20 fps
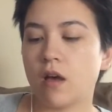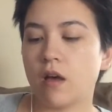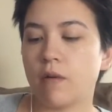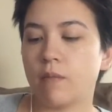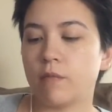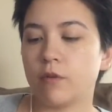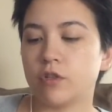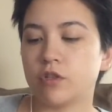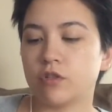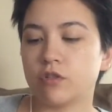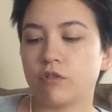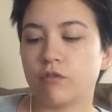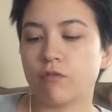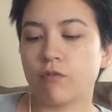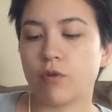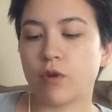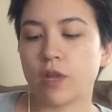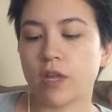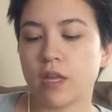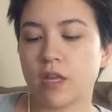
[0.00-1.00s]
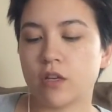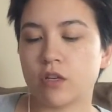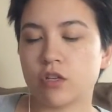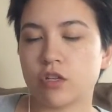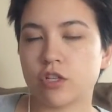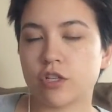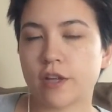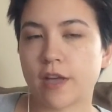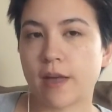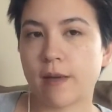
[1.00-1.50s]
which is a
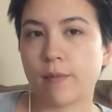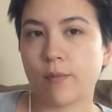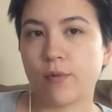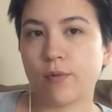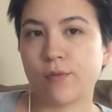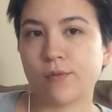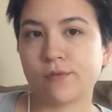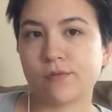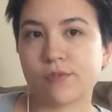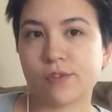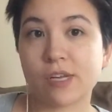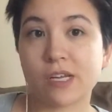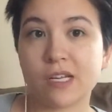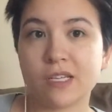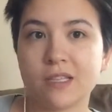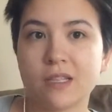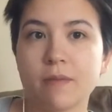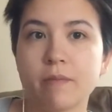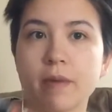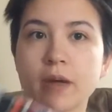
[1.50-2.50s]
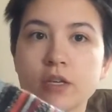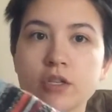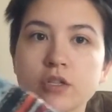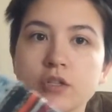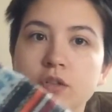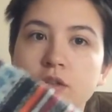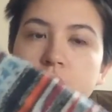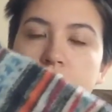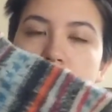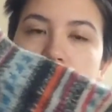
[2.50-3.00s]
40-inch cable, so I did the magic
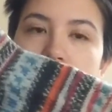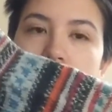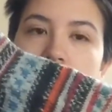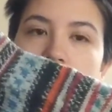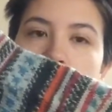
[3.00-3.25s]
loop,